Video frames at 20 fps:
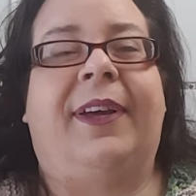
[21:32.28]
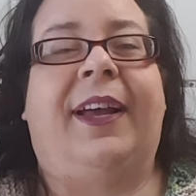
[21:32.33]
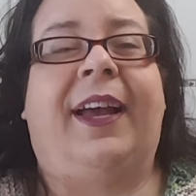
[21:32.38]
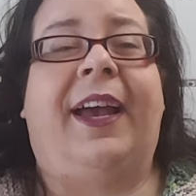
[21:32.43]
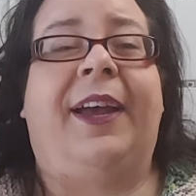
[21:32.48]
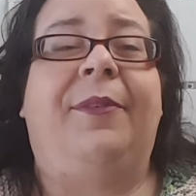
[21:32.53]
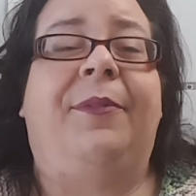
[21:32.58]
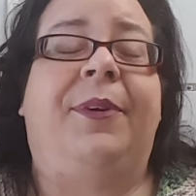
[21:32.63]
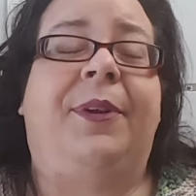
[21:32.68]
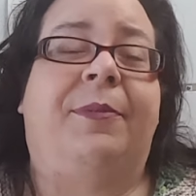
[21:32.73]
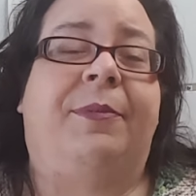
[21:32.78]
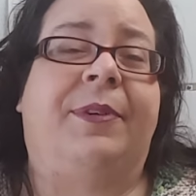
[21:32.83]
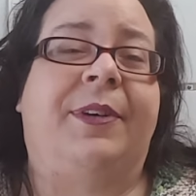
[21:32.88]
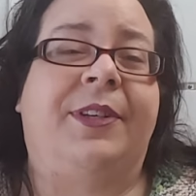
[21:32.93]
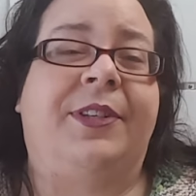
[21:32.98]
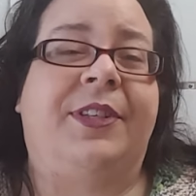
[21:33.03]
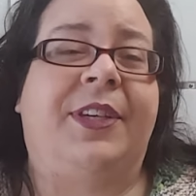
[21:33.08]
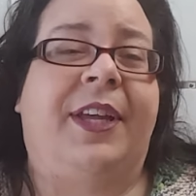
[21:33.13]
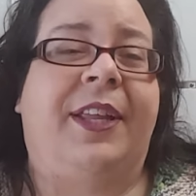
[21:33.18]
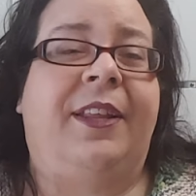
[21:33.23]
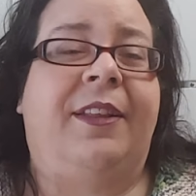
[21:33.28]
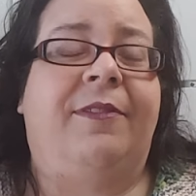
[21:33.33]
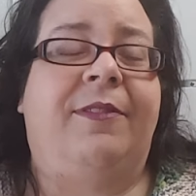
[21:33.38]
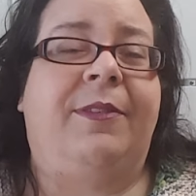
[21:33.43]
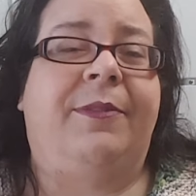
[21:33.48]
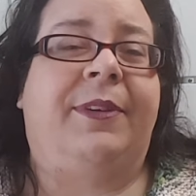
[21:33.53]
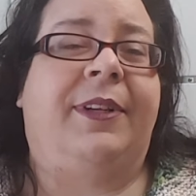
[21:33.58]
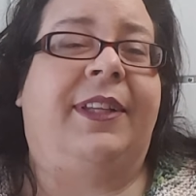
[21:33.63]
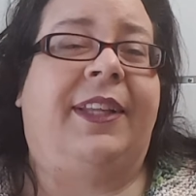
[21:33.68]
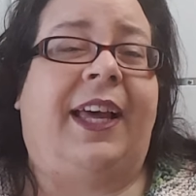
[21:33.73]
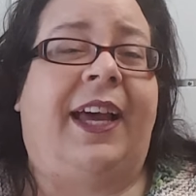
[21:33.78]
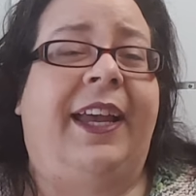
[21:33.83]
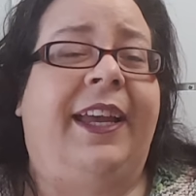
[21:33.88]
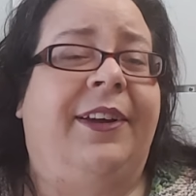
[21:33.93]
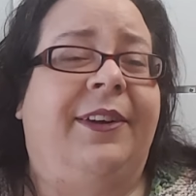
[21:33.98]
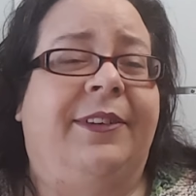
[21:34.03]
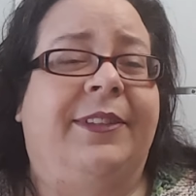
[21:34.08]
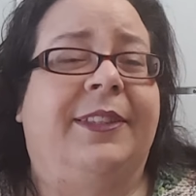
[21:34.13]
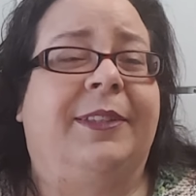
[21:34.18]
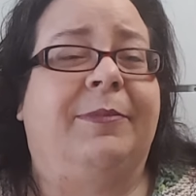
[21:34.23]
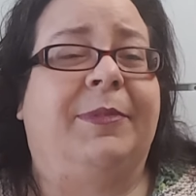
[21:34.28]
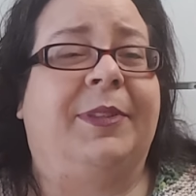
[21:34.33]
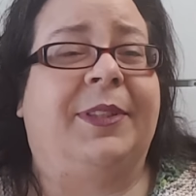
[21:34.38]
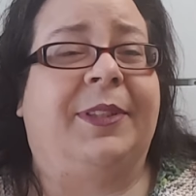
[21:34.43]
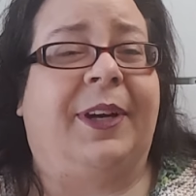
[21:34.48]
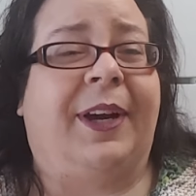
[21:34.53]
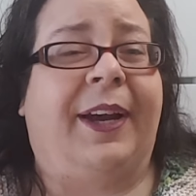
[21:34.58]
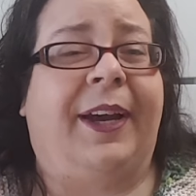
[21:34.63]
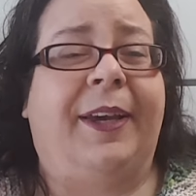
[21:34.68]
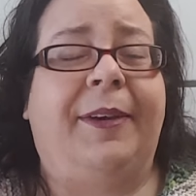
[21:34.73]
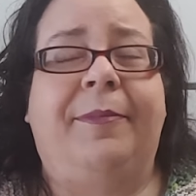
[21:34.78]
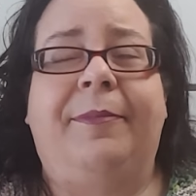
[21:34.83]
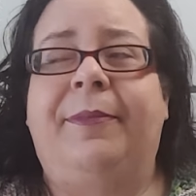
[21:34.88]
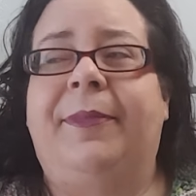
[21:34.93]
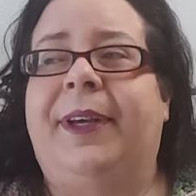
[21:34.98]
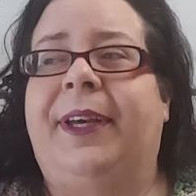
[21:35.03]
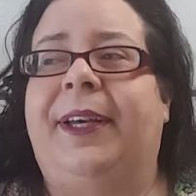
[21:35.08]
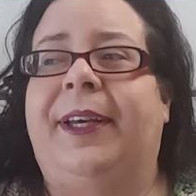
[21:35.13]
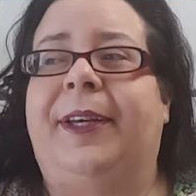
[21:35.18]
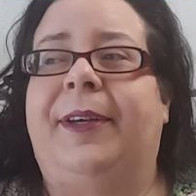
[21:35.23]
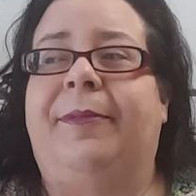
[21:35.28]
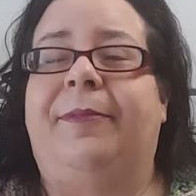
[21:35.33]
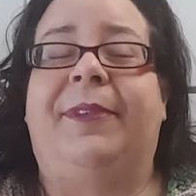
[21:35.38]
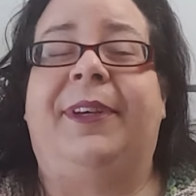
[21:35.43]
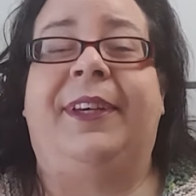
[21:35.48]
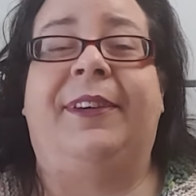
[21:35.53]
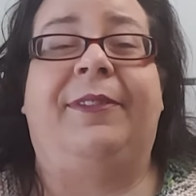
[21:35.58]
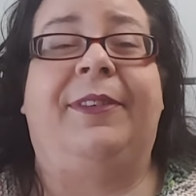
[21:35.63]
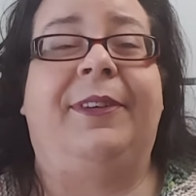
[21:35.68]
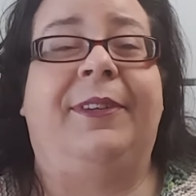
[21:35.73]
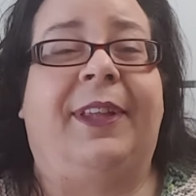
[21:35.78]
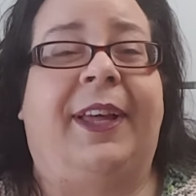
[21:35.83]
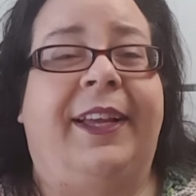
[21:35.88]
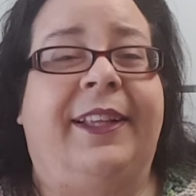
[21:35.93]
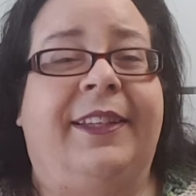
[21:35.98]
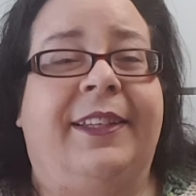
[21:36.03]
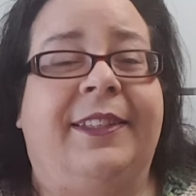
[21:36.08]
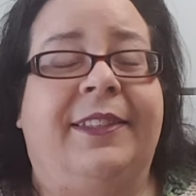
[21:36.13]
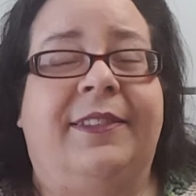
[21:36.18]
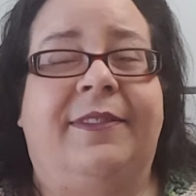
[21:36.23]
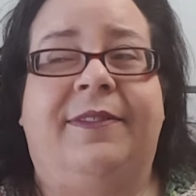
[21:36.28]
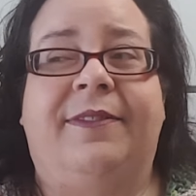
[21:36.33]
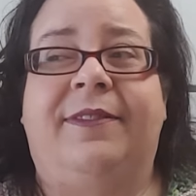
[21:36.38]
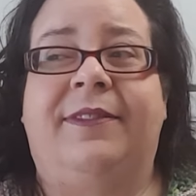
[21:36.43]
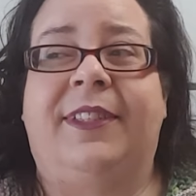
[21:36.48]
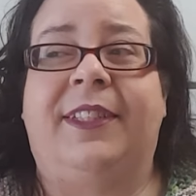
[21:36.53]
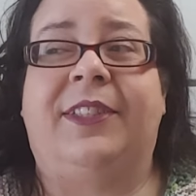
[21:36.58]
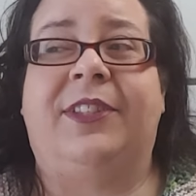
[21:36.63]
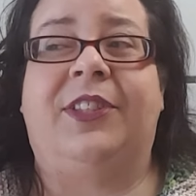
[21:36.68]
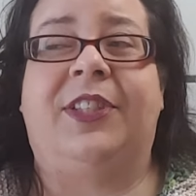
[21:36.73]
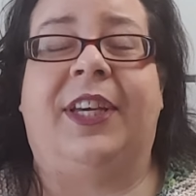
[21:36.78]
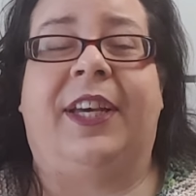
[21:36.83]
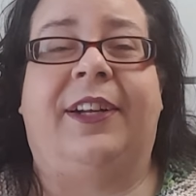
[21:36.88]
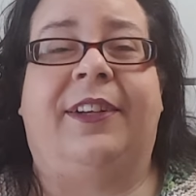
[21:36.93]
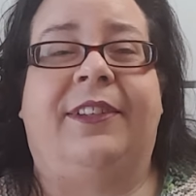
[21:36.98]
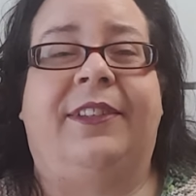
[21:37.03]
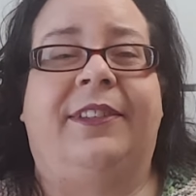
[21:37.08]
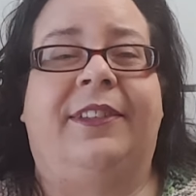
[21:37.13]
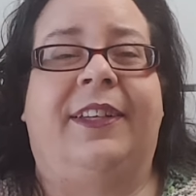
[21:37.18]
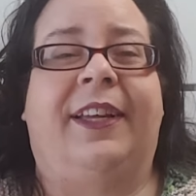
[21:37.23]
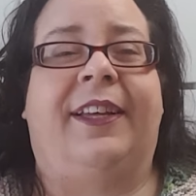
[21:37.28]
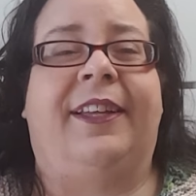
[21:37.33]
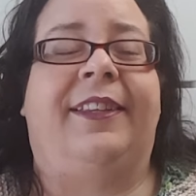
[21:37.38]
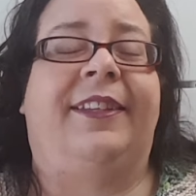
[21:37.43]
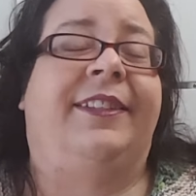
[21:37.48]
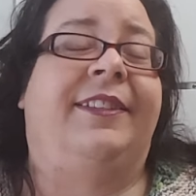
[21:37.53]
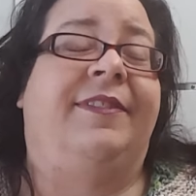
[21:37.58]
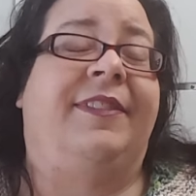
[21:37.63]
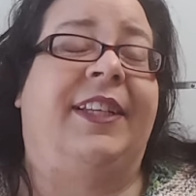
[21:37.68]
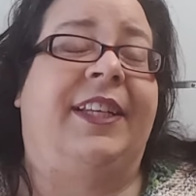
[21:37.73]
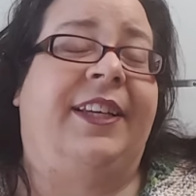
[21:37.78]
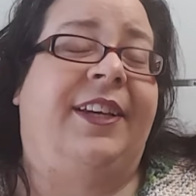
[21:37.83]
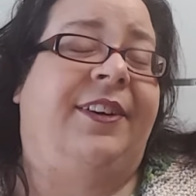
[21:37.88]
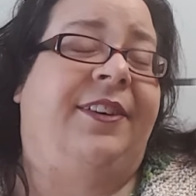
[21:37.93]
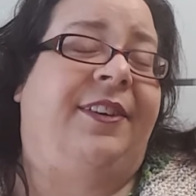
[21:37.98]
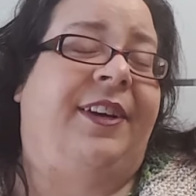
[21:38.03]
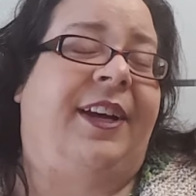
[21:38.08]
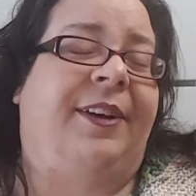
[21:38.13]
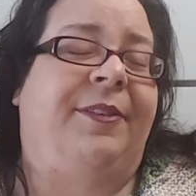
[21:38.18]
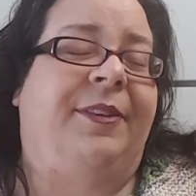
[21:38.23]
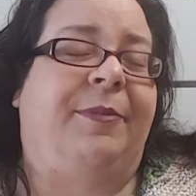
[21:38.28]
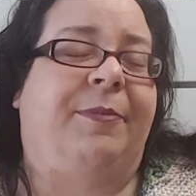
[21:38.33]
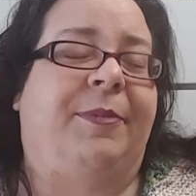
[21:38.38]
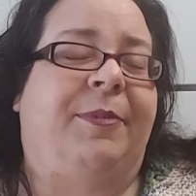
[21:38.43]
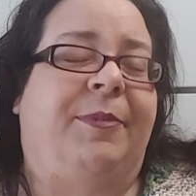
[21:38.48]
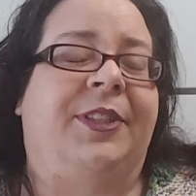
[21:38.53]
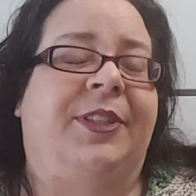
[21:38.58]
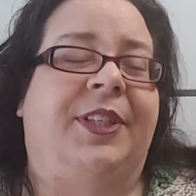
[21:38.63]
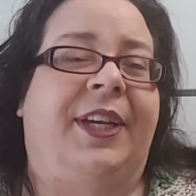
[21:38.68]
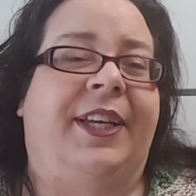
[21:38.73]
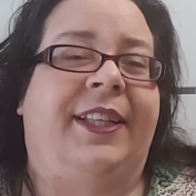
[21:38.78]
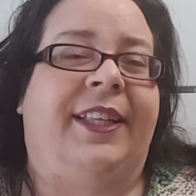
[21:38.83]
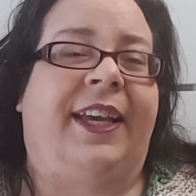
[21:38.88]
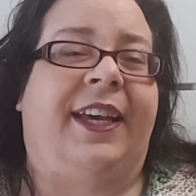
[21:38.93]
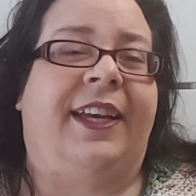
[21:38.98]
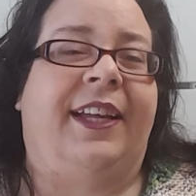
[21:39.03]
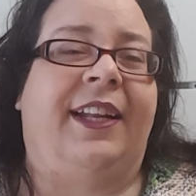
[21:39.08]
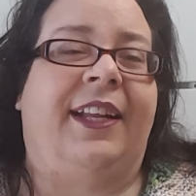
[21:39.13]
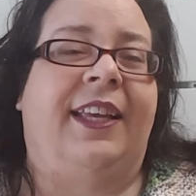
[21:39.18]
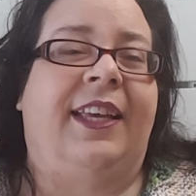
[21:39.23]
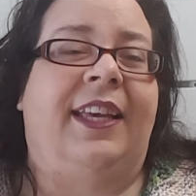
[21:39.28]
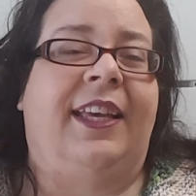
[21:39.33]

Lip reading: I would appreciate it if you would like or subscribe. If you like this channel, this video, I would appreciate that.